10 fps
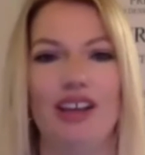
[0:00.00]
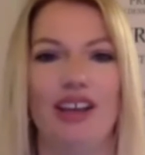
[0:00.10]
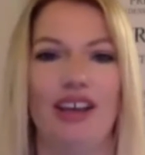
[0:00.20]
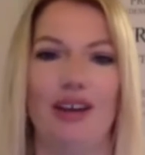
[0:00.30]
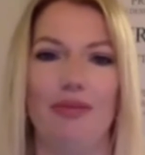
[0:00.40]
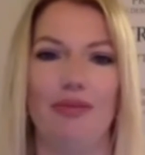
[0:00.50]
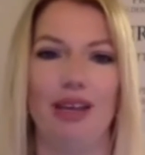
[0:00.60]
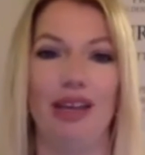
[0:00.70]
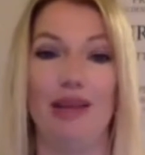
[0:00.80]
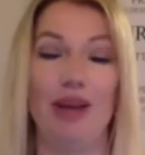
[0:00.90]

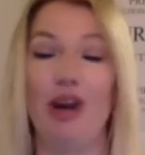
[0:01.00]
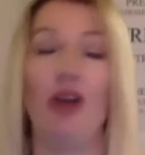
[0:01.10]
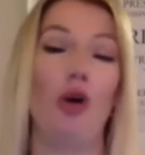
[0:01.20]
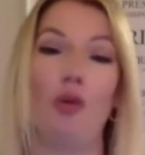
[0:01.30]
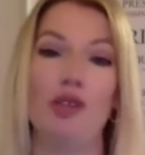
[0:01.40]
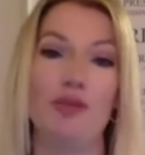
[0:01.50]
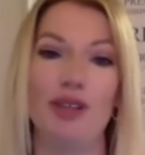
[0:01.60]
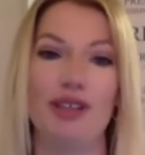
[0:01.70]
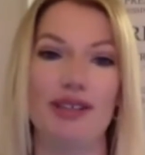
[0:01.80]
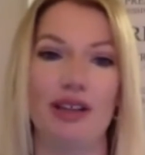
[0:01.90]
And I might not always be
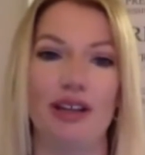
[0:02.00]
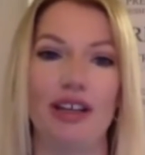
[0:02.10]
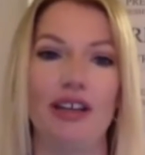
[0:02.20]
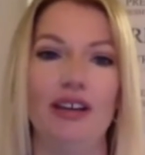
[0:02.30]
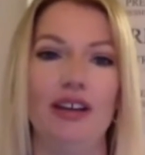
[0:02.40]
this lucky.